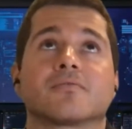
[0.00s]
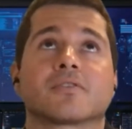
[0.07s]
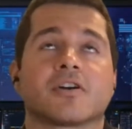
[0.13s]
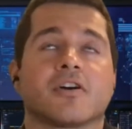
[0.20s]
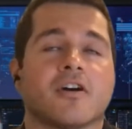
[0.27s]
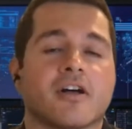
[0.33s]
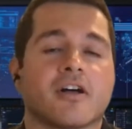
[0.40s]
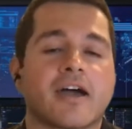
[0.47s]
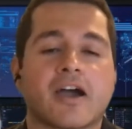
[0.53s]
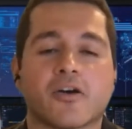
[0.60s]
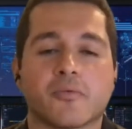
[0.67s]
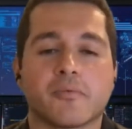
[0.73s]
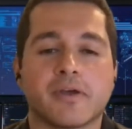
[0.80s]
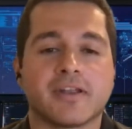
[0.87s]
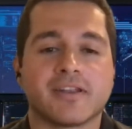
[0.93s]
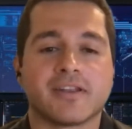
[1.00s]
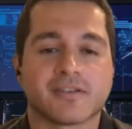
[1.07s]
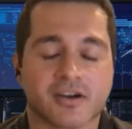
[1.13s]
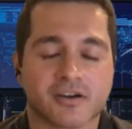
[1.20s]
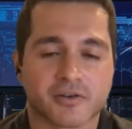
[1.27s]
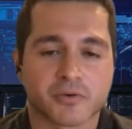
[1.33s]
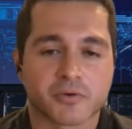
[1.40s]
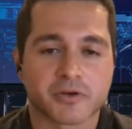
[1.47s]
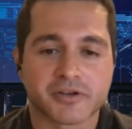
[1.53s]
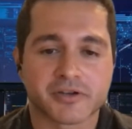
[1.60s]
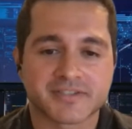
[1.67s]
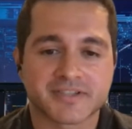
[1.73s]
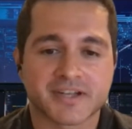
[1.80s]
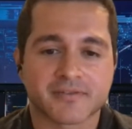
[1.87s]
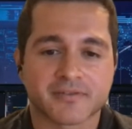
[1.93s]
recall how many hunt
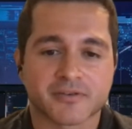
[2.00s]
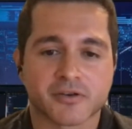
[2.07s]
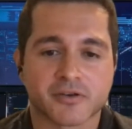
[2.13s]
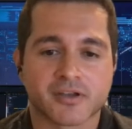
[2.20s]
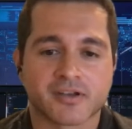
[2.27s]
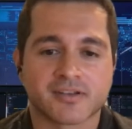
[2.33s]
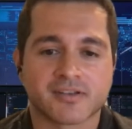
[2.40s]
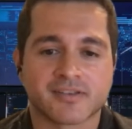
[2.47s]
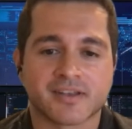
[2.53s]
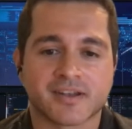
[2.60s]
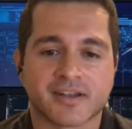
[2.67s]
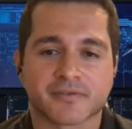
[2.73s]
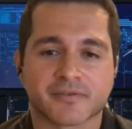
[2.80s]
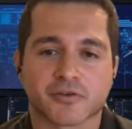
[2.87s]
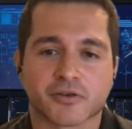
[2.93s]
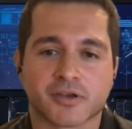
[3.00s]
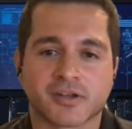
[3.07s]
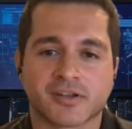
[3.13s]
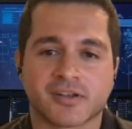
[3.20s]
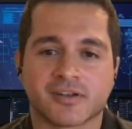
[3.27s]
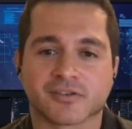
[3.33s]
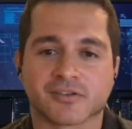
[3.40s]
queries that I've created